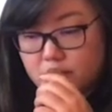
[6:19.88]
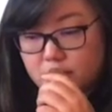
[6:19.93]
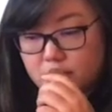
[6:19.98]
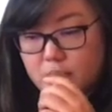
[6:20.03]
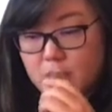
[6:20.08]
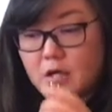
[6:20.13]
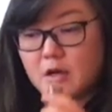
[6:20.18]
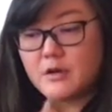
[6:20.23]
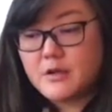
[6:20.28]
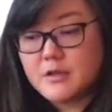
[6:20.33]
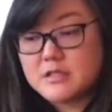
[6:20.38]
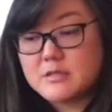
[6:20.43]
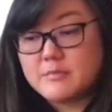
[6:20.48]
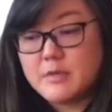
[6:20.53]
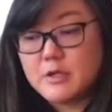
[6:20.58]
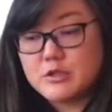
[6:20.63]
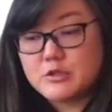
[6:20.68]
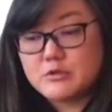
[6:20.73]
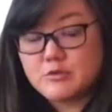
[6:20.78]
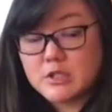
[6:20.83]
Oh, it
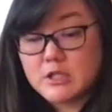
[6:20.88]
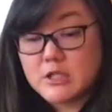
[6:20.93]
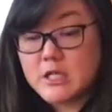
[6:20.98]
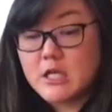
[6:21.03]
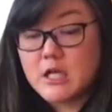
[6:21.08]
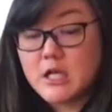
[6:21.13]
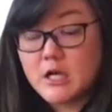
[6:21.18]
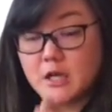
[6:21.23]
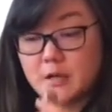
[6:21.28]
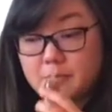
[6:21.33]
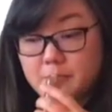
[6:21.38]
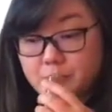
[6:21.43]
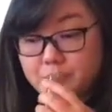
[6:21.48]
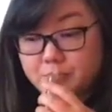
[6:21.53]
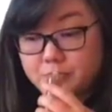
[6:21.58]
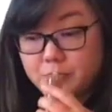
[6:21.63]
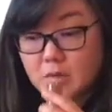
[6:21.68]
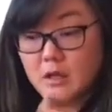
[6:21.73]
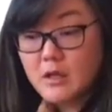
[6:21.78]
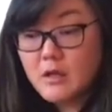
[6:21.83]
smells really good.
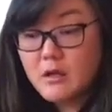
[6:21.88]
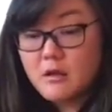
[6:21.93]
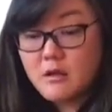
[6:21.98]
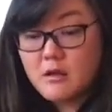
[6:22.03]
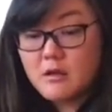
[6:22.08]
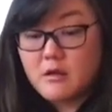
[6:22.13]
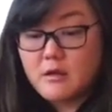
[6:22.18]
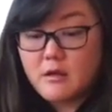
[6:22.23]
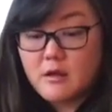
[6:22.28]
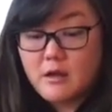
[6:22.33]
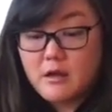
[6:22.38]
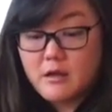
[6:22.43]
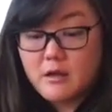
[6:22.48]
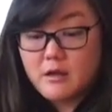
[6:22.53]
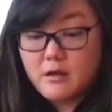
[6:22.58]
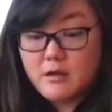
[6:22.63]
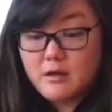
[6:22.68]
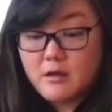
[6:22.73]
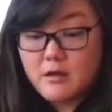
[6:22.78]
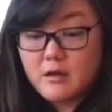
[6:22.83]

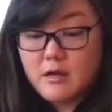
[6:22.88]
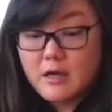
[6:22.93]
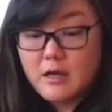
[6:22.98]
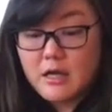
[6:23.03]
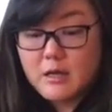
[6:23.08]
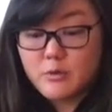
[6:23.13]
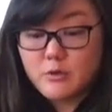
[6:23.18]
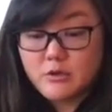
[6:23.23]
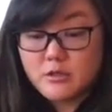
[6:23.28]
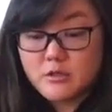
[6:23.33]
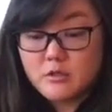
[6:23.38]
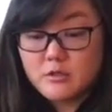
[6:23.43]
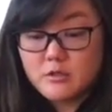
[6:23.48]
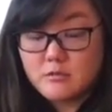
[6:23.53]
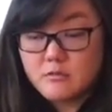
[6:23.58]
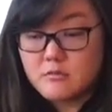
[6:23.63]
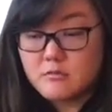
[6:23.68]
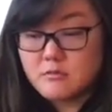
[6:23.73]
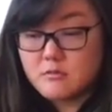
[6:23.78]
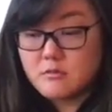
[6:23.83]
I would
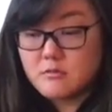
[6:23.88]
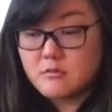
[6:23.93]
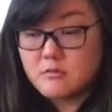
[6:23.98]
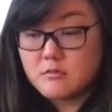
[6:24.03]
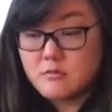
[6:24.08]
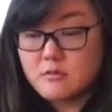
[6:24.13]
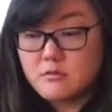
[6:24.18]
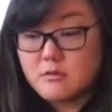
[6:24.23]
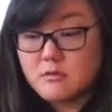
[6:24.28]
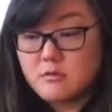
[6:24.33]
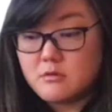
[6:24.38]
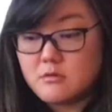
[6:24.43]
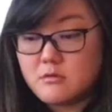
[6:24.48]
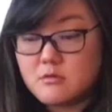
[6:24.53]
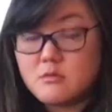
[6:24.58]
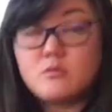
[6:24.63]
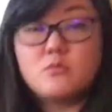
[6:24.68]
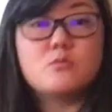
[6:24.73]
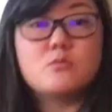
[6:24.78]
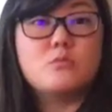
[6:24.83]

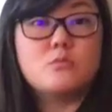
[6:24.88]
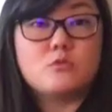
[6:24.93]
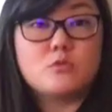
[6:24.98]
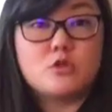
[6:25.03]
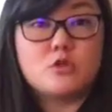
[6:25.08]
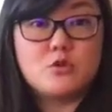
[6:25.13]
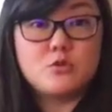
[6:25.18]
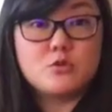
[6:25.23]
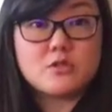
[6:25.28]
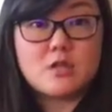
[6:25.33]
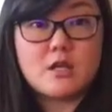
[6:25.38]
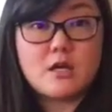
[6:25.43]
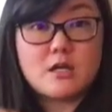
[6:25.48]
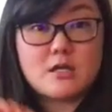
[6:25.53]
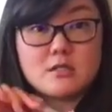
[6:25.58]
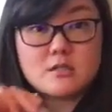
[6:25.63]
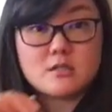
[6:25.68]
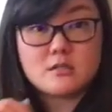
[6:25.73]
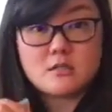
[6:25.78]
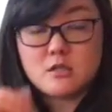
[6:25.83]
use
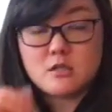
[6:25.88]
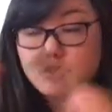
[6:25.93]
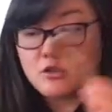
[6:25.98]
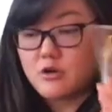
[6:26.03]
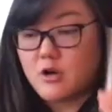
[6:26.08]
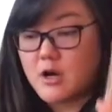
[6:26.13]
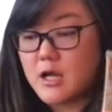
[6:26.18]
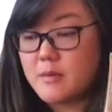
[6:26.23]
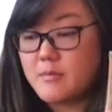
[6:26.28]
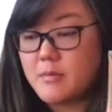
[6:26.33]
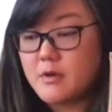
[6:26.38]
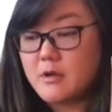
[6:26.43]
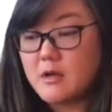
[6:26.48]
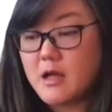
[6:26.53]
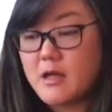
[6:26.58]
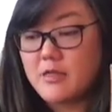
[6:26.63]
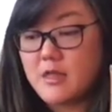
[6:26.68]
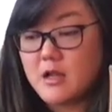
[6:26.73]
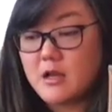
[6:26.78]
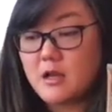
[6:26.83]
this, the scrub, and
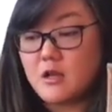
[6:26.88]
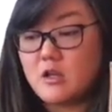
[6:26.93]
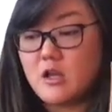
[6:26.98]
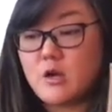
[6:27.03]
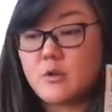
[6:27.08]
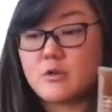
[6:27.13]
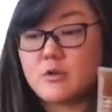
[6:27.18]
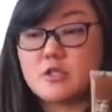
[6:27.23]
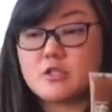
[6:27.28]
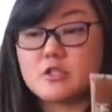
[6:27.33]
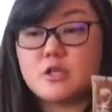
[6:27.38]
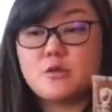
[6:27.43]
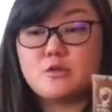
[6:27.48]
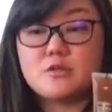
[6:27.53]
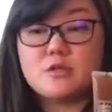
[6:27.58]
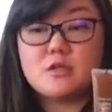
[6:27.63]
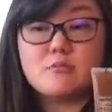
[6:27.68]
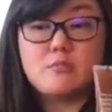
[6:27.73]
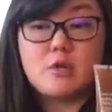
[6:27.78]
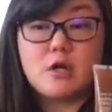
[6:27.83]
then along with the
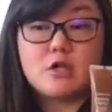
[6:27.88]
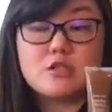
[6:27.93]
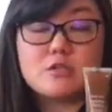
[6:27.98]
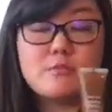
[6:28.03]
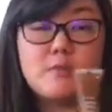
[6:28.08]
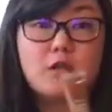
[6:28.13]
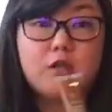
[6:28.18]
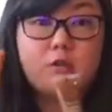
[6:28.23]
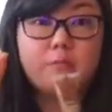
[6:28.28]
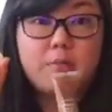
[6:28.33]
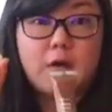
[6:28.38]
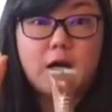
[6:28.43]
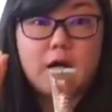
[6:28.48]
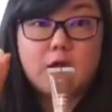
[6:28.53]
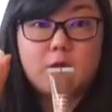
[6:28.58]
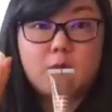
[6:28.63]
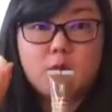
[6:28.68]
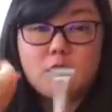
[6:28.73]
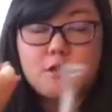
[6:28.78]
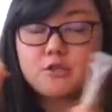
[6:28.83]
toasted marshmallow body
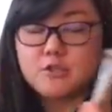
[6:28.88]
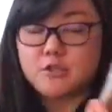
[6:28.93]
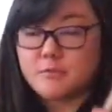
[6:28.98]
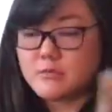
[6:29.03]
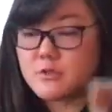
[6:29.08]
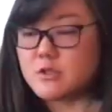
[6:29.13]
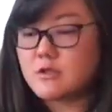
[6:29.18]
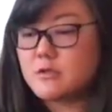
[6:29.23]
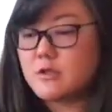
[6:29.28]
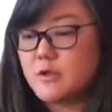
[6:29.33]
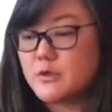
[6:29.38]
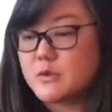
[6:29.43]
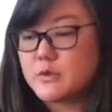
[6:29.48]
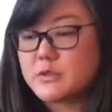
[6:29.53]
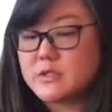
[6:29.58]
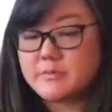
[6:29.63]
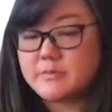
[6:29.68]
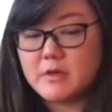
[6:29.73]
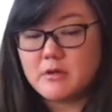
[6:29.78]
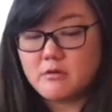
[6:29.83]
wash, those would
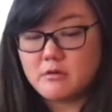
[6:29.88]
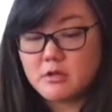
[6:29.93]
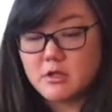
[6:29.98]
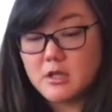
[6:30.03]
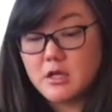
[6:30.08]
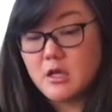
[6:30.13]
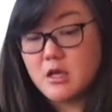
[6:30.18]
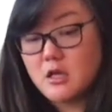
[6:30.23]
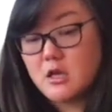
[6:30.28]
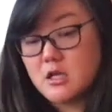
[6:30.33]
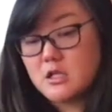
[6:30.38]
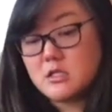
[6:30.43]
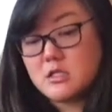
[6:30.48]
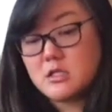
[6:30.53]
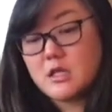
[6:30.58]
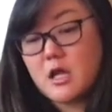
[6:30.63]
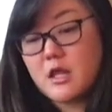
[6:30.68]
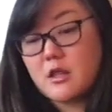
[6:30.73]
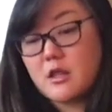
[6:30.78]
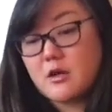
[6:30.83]
smell really good
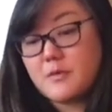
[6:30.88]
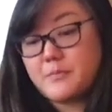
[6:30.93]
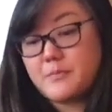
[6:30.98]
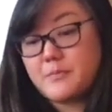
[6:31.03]
together.